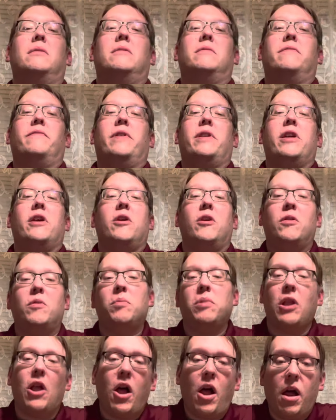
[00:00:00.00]
video
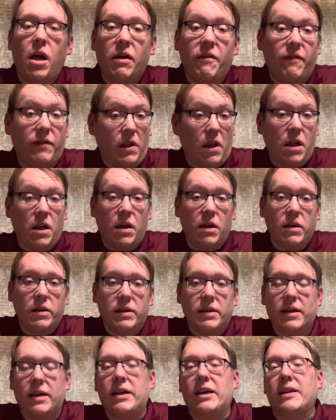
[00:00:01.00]
vlog,
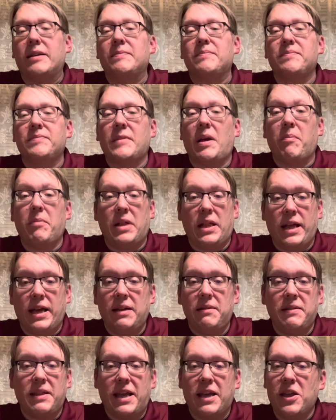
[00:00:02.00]
I'm
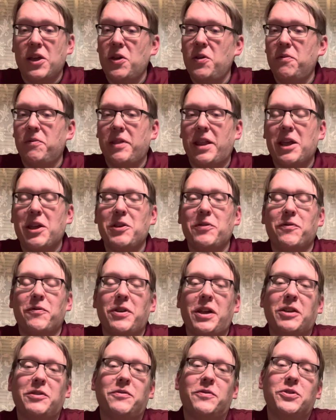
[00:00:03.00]
glad. Thank you.
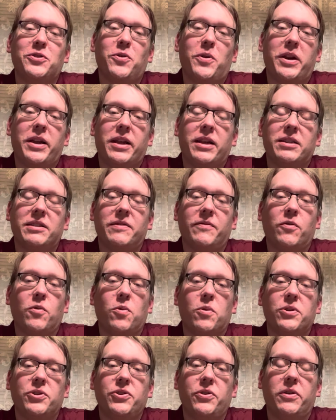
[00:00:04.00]
Thanks for joining us. Of
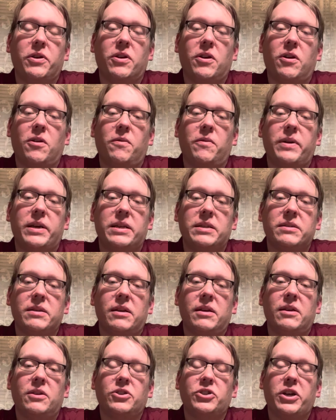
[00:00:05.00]
course, you can always
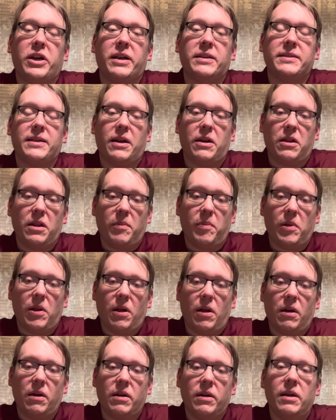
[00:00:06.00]
check us out on the
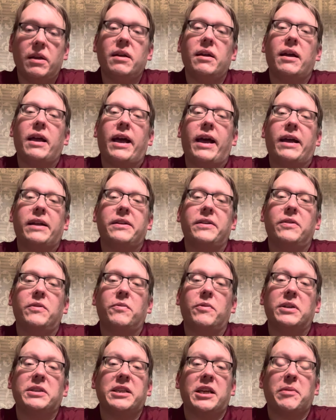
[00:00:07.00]
blog at
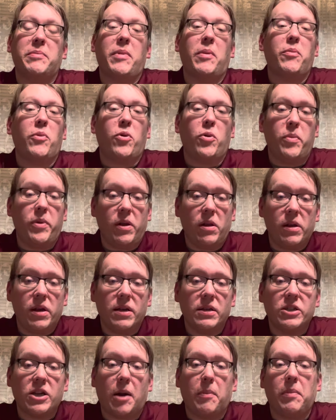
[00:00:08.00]

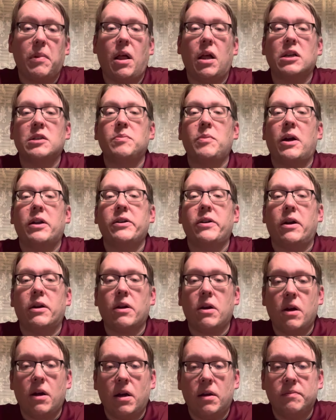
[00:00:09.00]

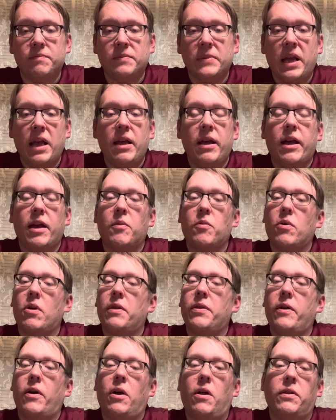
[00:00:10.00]
wrestlingmemorabilia.blogspot.com, and we're
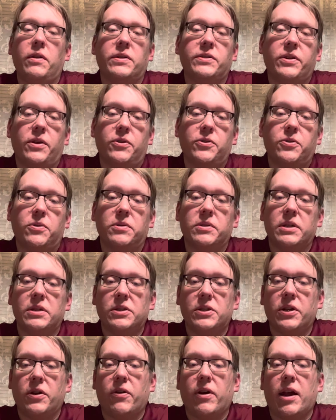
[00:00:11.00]
on all the socials,
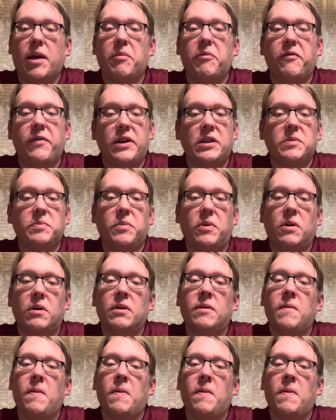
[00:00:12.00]
Instagram, Facebook,